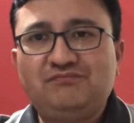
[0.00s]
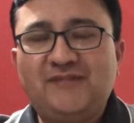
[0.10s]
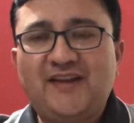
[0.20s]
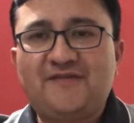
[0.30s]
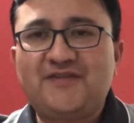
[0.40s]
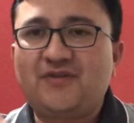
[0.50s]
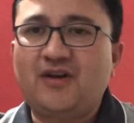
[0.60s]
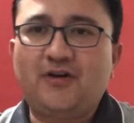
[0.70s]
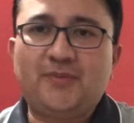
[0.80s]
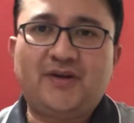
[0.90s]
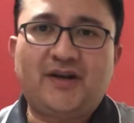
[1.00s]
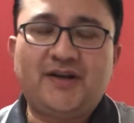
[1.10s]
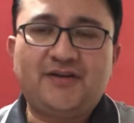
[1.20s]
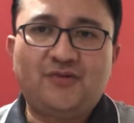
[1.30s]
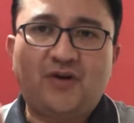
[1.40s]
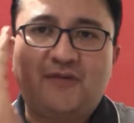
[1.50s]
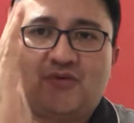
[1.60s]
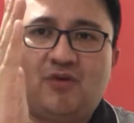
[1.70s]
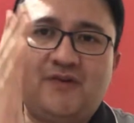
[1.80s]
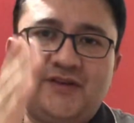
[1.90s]
left, you cannot be right, you have
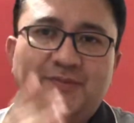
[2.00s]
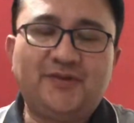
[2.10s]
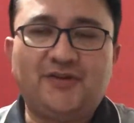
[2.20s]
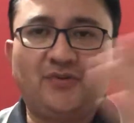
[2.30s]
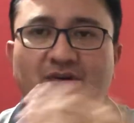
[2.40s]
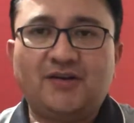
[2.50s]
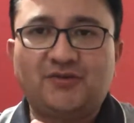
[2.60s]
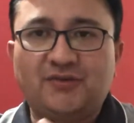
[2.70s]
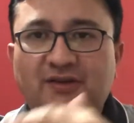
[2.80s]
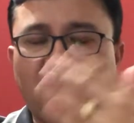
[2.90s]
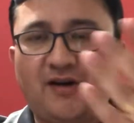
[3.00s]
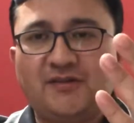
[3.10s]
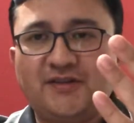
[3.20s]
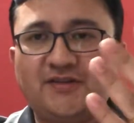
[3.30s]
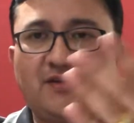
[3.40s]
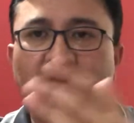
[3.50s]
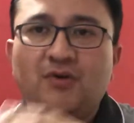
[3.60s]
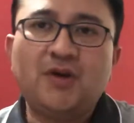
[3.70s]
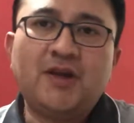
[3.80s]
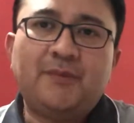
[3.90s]
to always be neutral. So this is
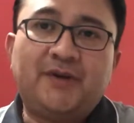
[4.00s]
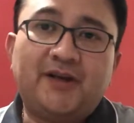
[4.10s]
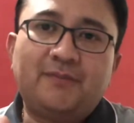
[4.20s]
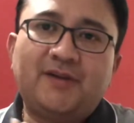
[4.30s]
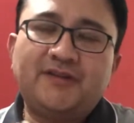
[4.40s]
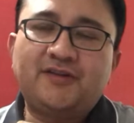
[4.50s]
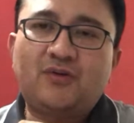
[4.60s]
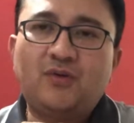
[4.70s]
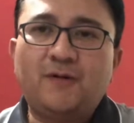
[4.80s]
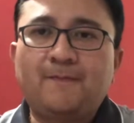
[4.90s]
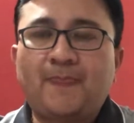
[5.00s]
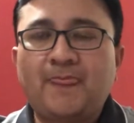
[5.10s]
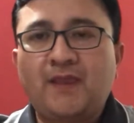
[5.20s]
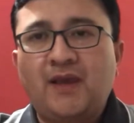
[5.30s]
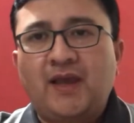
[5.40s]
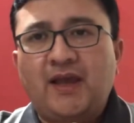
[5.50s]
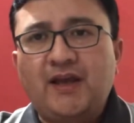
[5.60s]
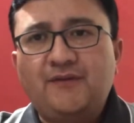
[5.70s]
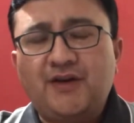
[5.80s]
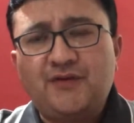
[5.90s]
how median plays a role.
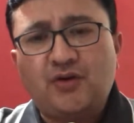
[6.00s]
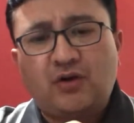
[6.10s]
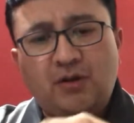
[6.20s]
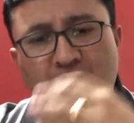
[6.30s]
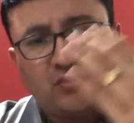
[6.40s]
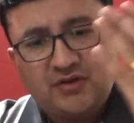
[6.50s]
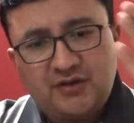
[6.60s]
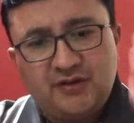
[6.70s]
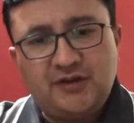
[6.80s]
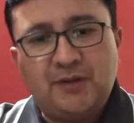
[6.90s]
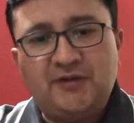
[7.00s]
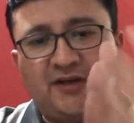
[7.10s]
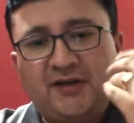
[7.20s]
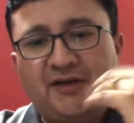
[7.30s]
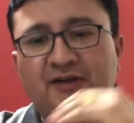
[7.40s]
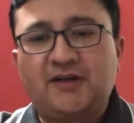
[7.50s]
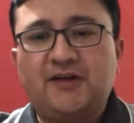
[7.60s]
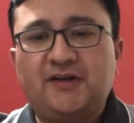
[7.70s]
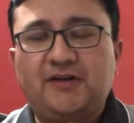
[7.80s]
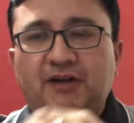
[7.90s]
And when we talk about
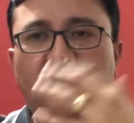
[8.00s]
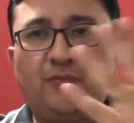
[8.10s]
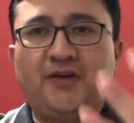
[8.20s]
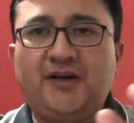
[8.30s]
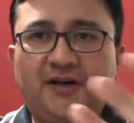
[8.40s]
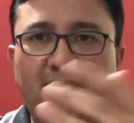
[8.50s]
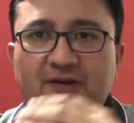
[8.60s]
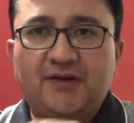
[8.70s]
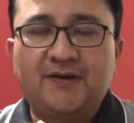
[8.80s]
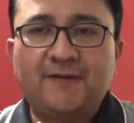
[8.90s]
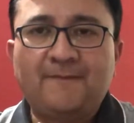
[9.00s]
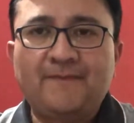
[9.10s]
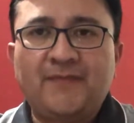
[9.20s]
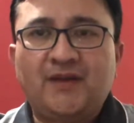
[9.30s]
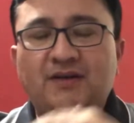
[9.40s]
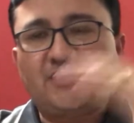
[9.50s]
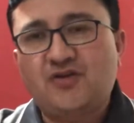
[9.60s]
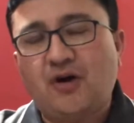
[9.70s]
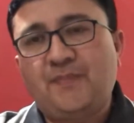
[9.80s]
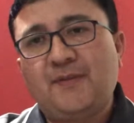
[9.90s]
numerator, denominator, the
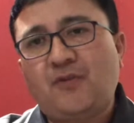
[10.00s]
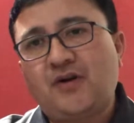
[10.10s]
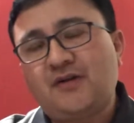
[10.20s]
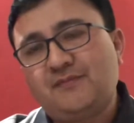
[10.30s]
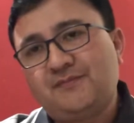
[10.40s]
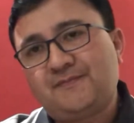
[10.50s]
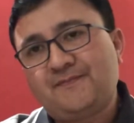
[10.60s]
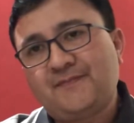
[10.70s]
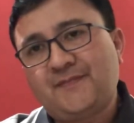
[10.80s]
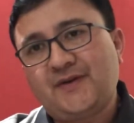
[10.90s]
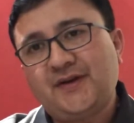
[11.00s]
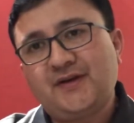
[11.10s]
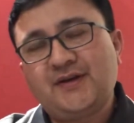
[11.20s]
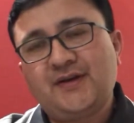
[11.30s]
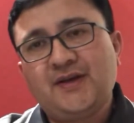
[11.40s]
top and bottom, right?